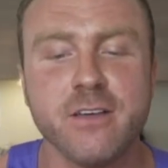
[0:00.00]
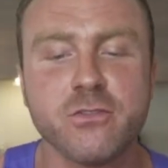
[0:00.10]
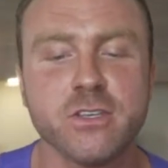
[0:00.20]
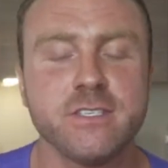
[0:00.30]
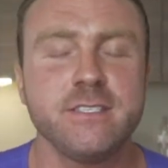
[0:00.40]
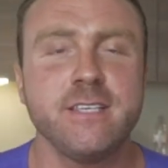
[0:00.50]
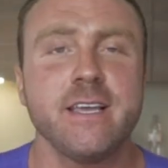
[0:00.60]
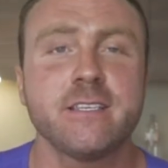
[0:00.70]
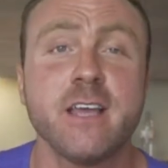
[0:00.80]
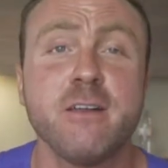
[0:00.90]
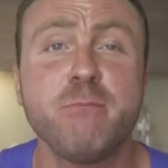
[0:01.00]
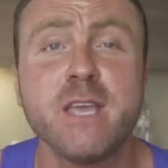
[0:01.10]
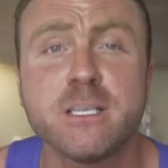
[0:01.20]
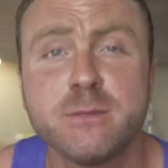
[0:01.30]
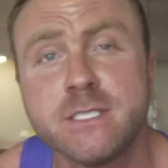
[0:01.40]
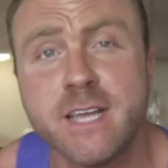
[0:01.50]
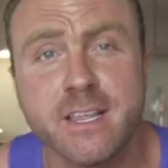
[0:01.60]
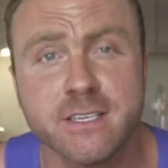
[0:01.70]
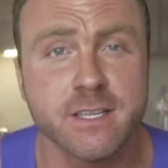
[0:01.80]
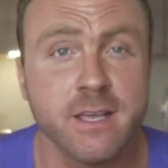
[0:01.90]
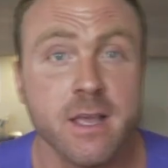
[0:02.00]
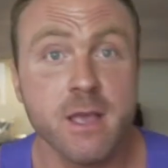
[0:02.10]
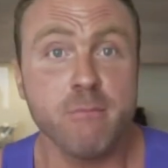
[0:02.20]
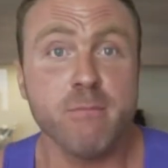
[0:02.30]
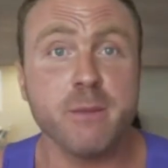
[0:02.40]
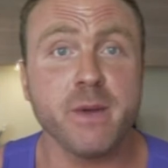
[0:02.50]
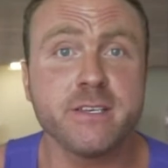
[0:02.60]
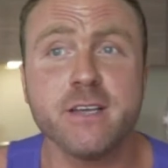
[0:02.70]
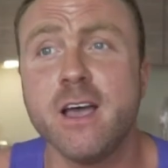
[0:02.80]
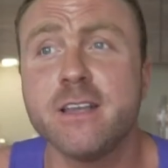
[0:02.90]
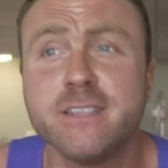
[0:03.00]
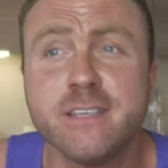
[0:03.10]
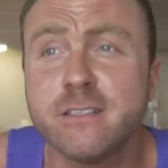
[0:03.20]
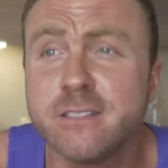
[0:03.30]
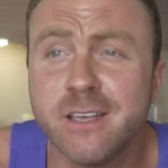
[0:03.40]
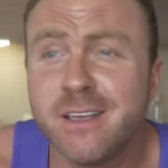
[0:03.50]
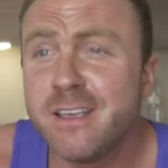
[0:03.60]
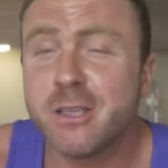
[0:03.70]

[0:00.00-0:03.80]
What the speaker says: I've got 6 kind of biggest mistakes made by dieters,